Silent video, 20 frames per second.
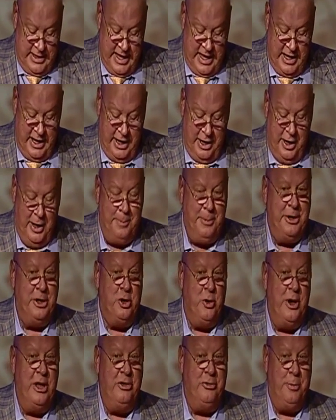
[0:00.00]
and ended up
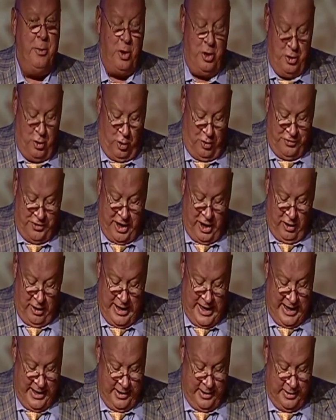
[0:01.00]
in Greensboro, North
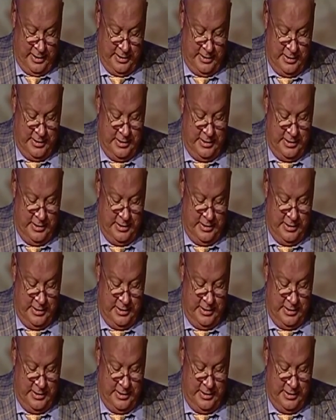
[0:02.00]
Carolina.